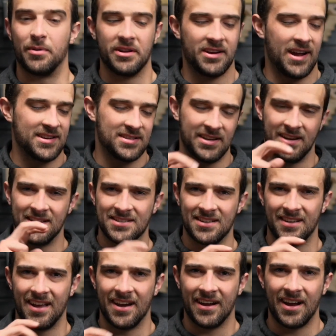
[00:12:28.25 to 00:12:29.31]
pretty nicely because
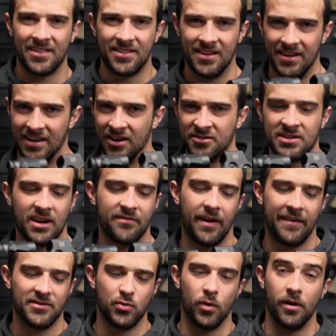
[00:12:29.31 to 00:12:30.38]
again, I got the EOTech
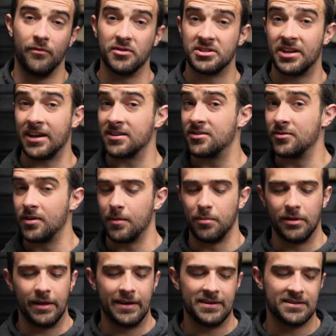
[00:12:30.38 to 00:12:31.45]
512, which takes 2
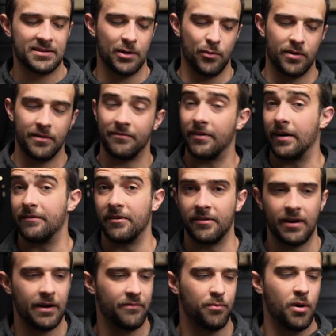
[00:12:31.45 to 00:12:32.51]
AA's. So if I ever
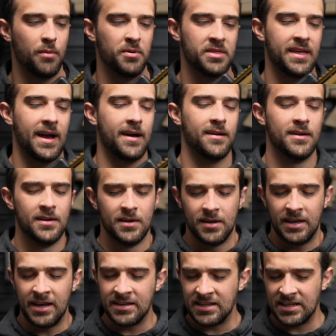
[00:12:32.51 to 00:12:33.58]
have a problem with that,
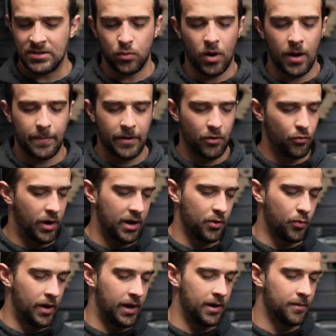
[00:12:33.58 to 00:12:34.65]
easy swap right
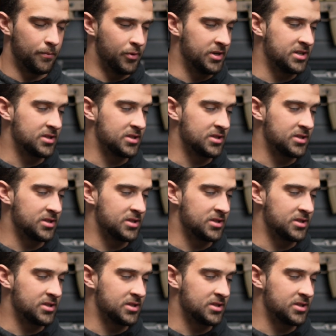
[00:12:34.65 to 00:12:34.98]
away. Pretty